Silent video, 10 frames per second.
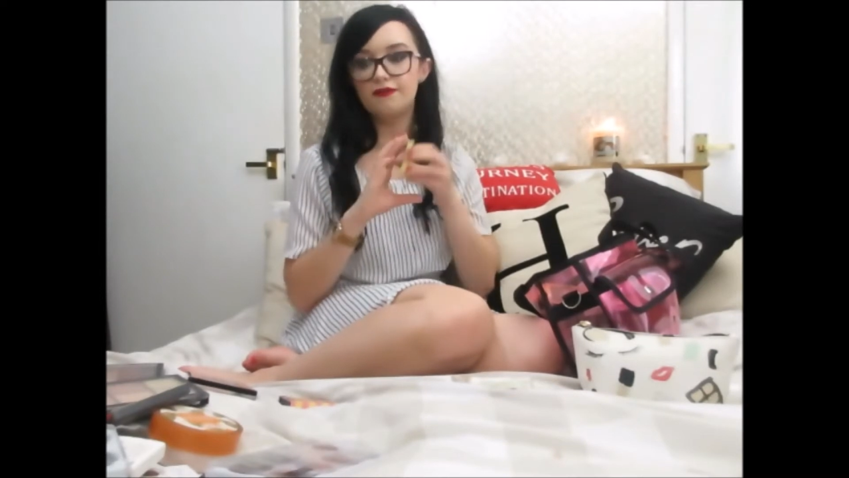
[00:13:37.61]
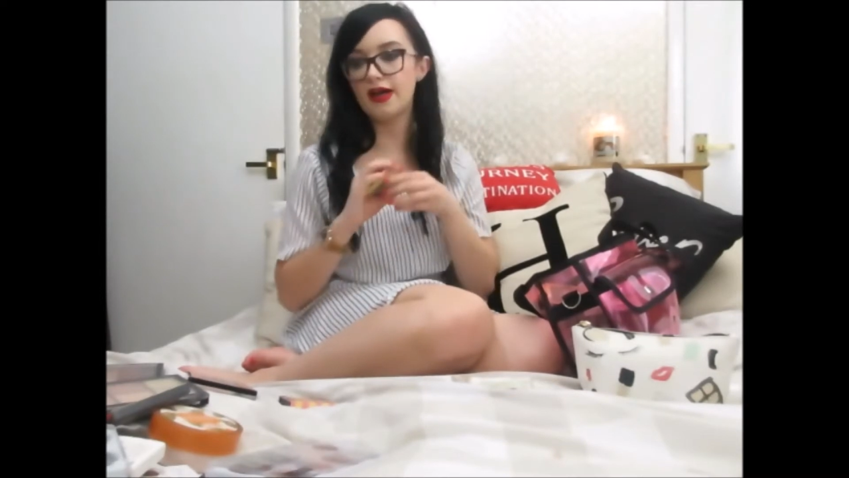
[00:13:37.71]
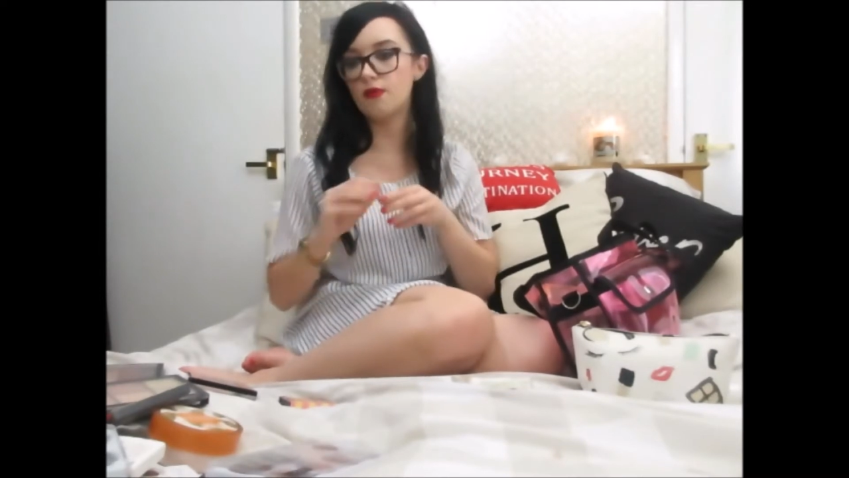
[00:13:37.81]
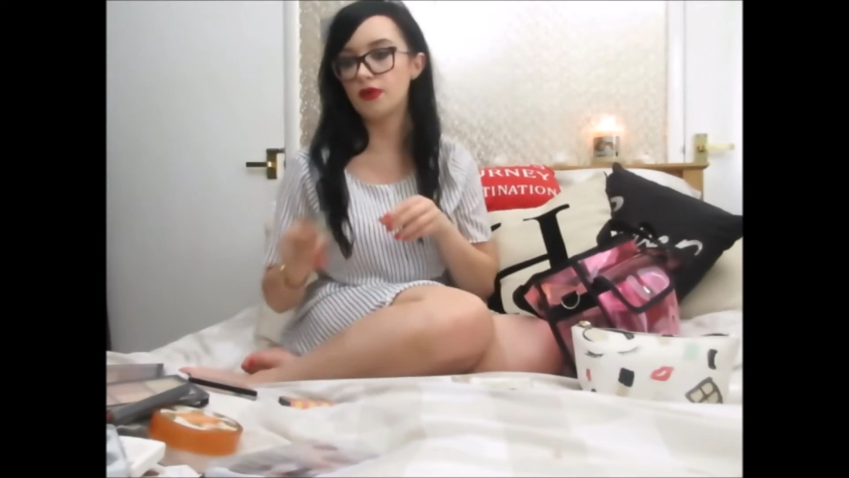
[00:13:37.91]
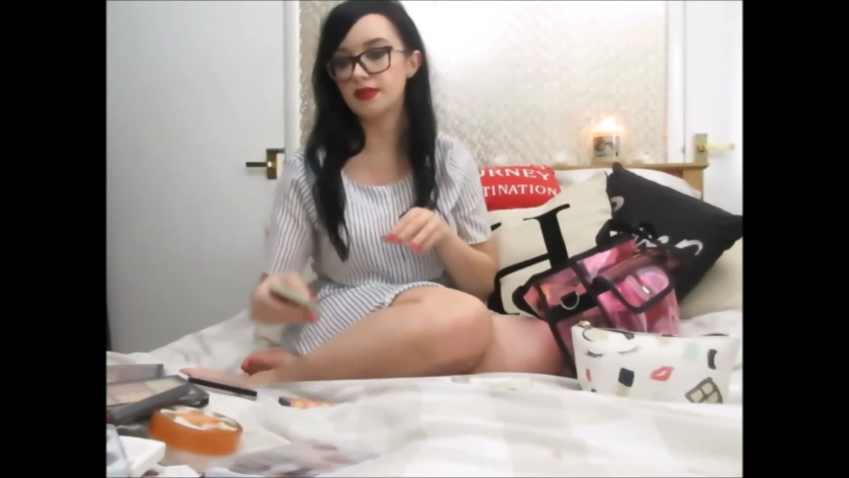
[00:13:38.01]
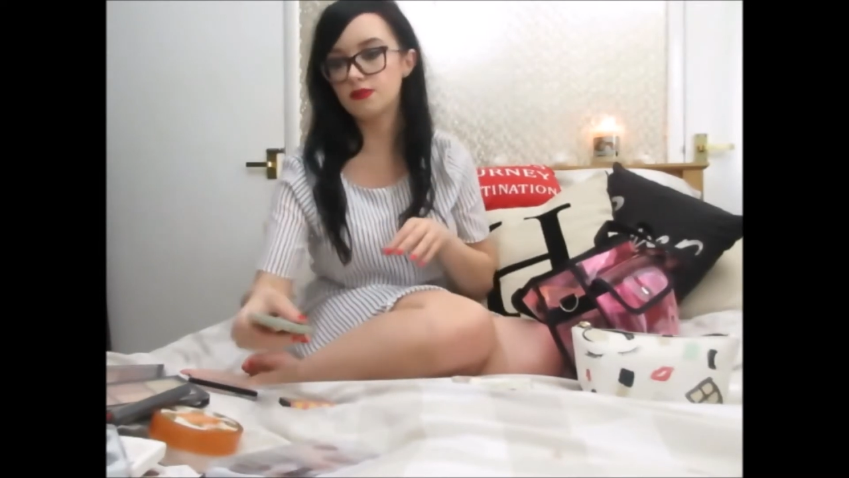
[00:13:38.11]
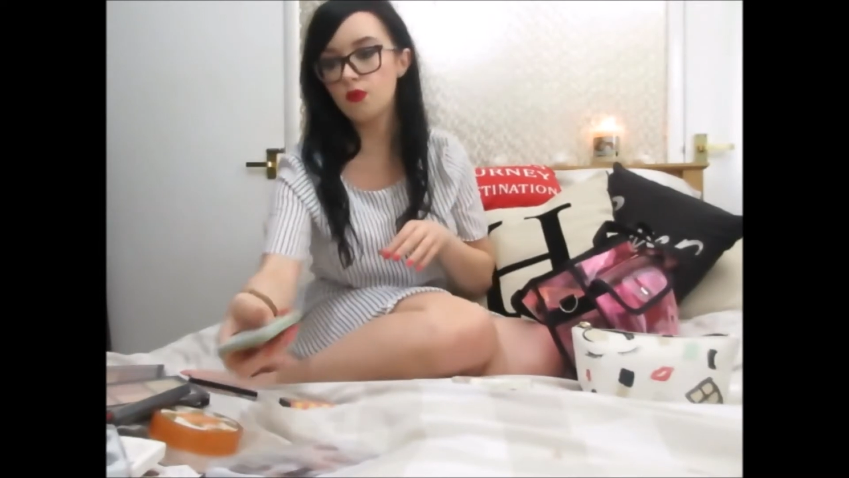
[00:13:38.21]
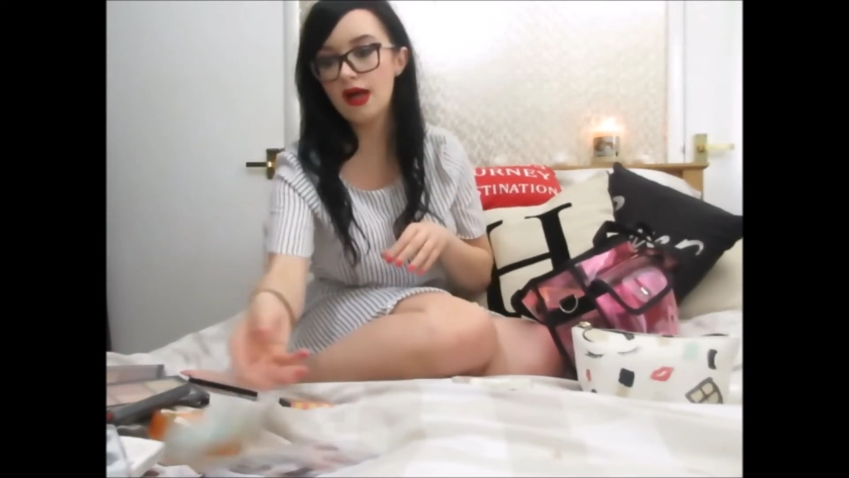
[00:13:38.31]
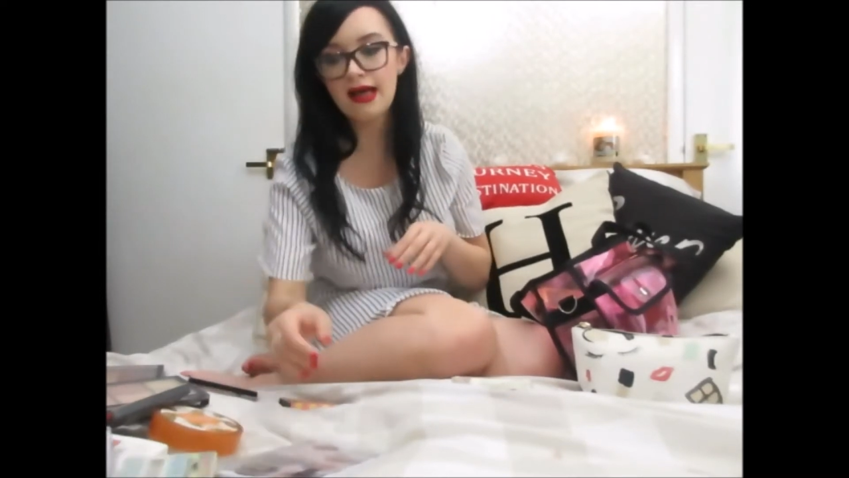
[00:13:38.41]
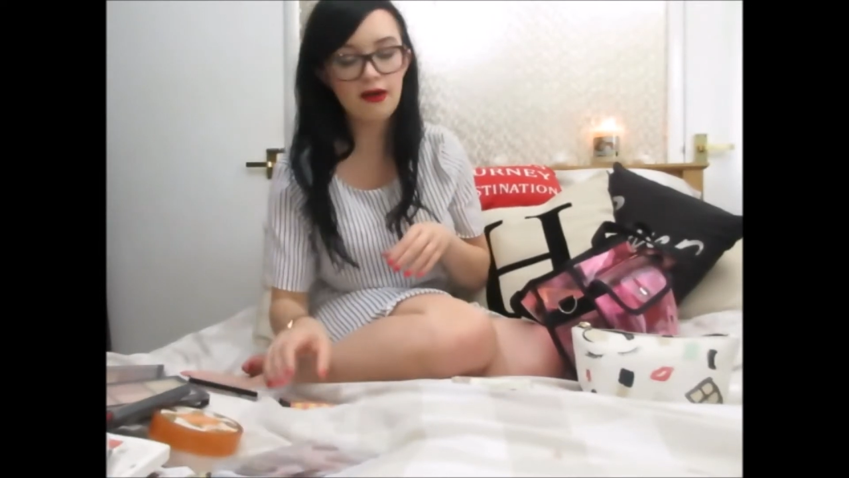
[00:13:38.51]
that one as
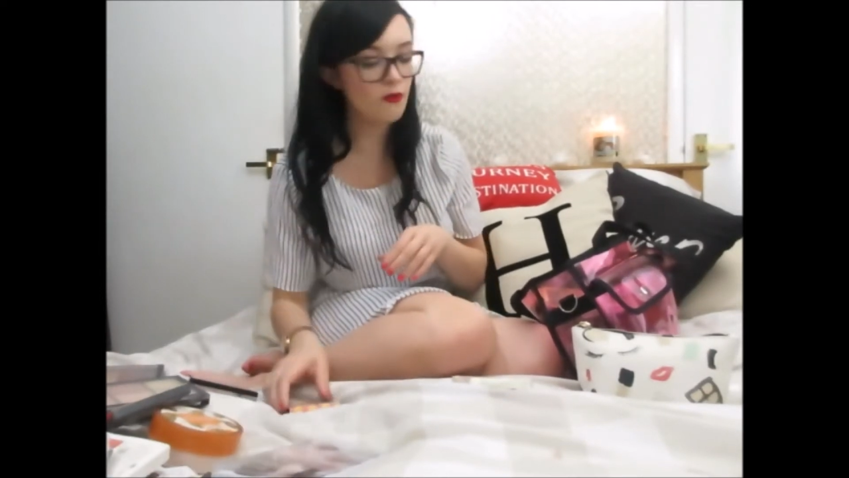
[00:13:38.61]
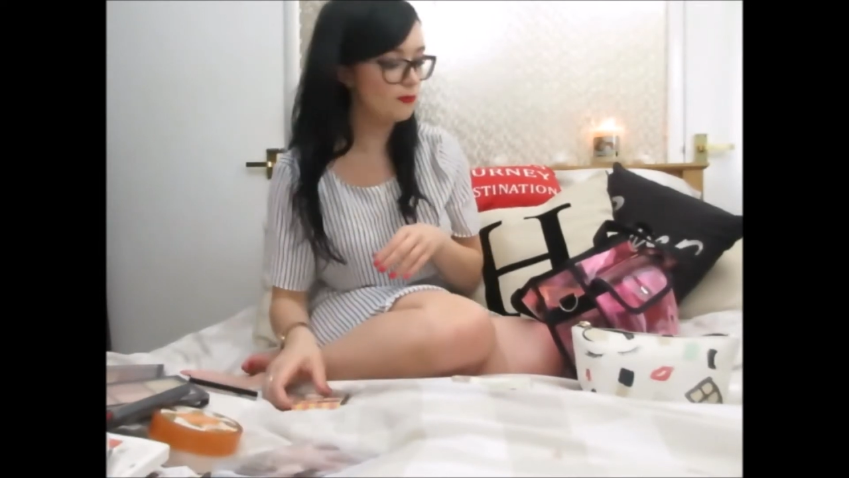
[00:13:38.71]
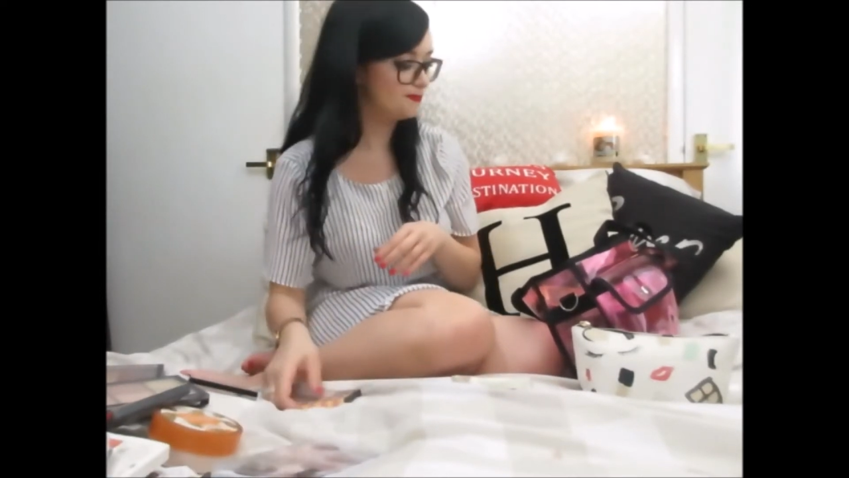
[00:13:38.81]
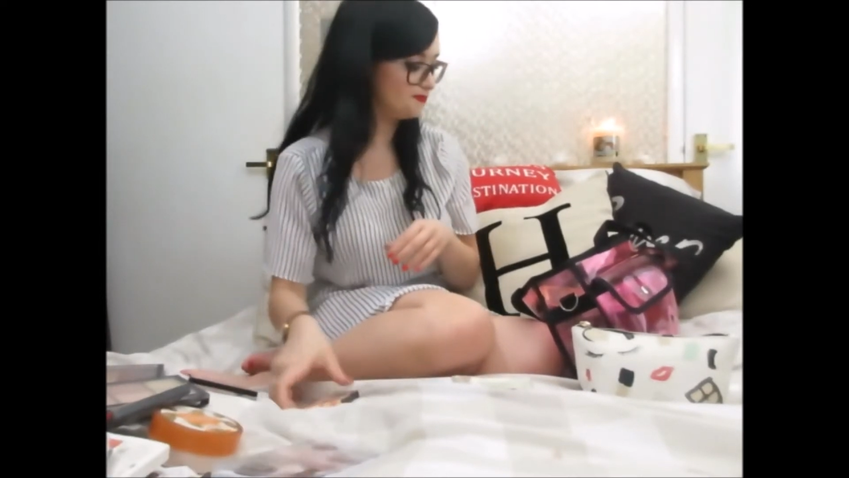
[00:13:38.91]
well.